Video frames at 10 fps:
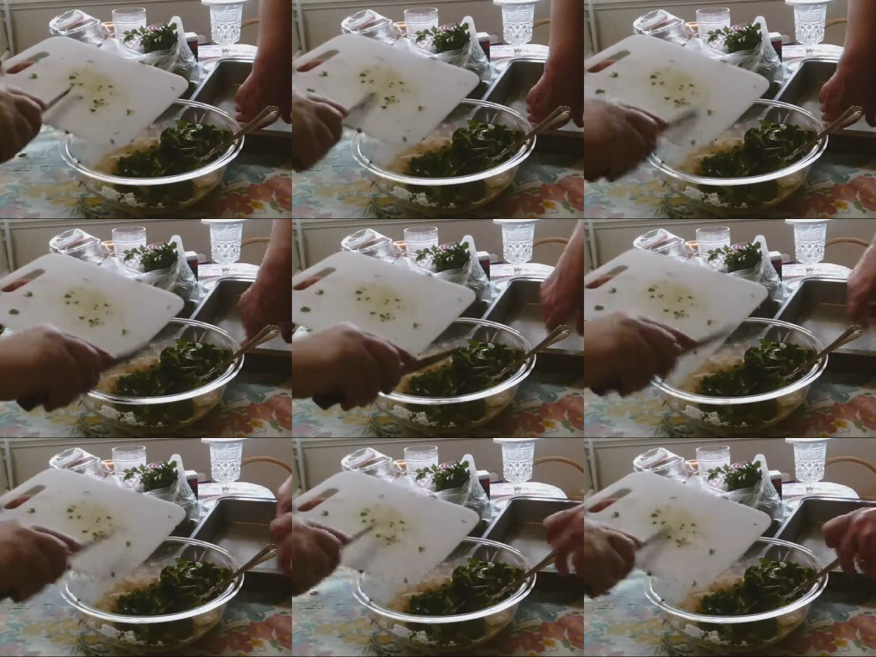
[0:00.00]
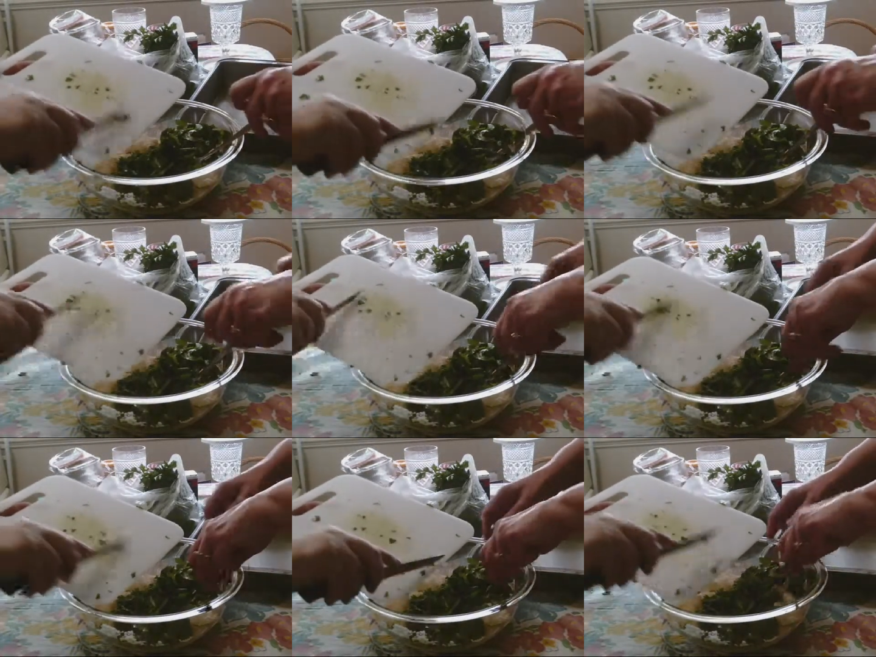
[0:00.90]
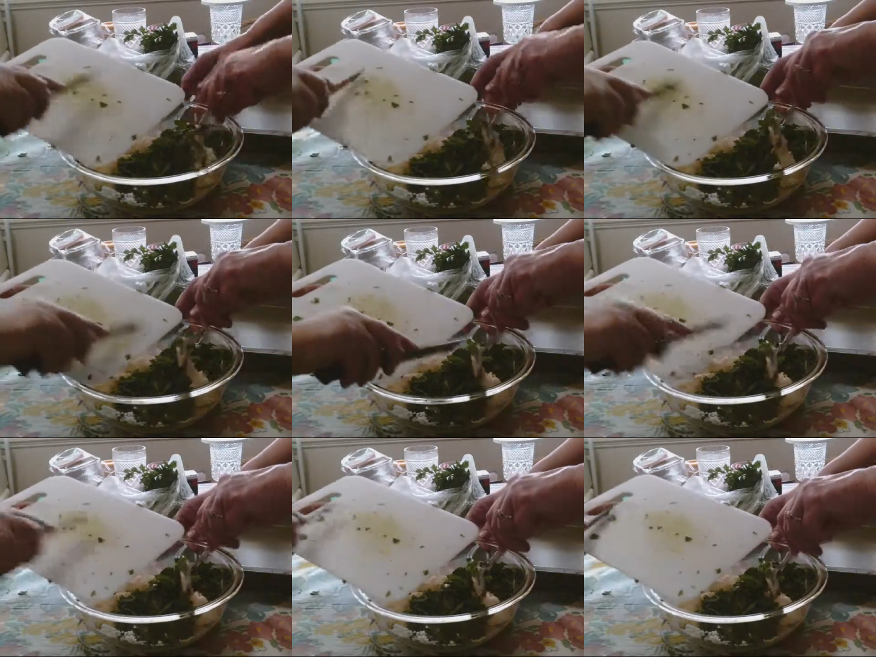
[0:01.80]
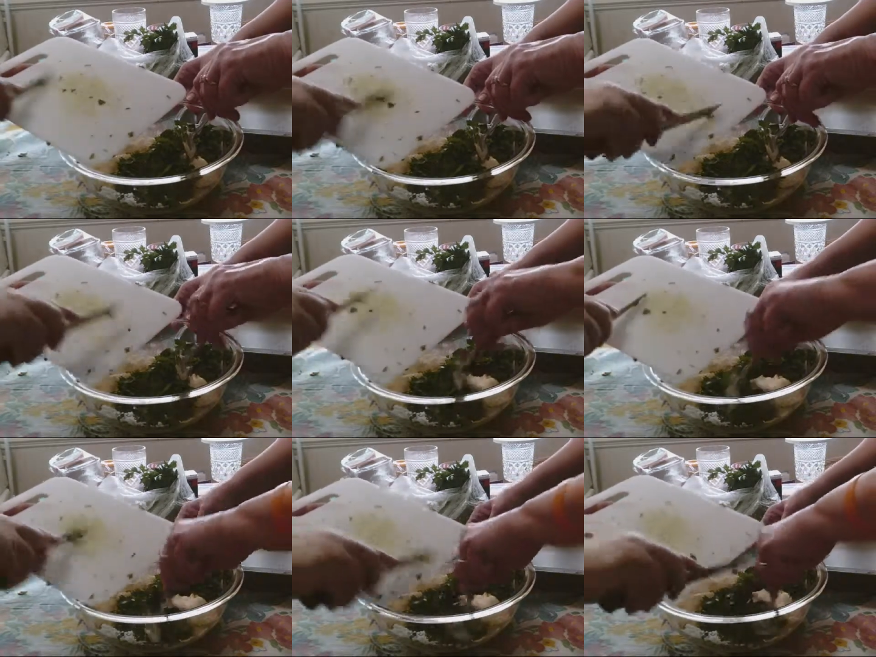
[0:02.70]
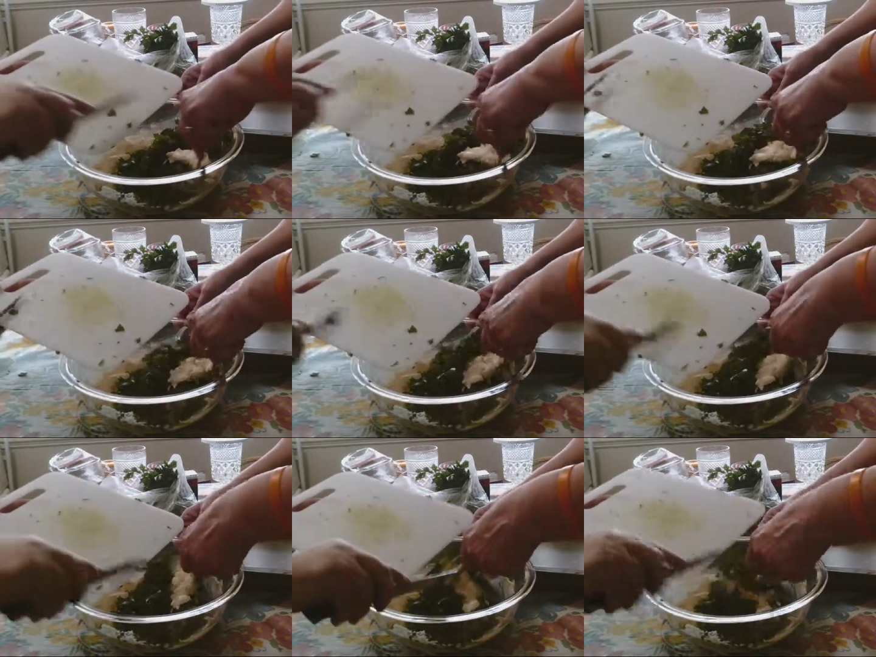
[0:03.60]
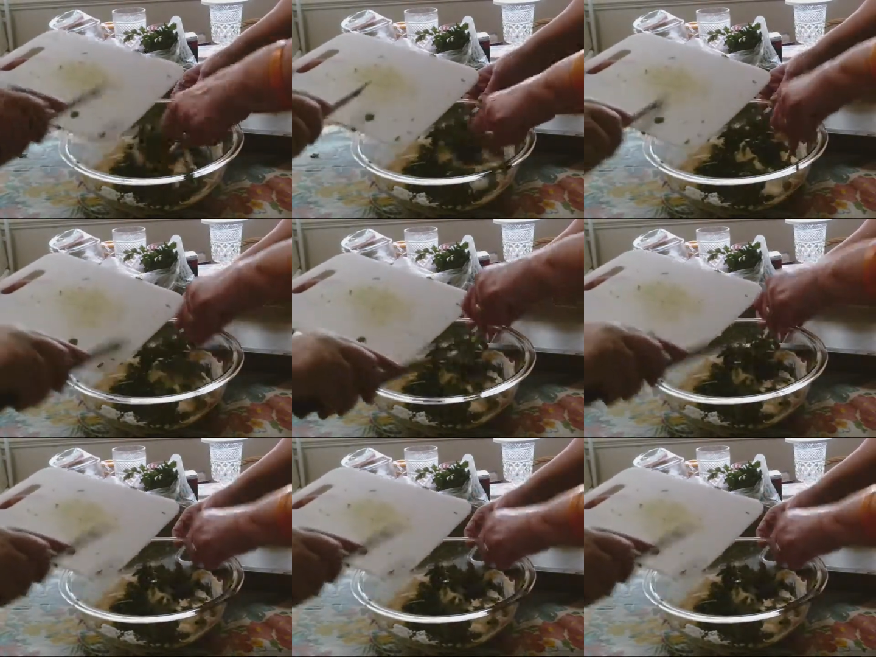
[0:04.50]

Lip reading: [unreadable: no face in view]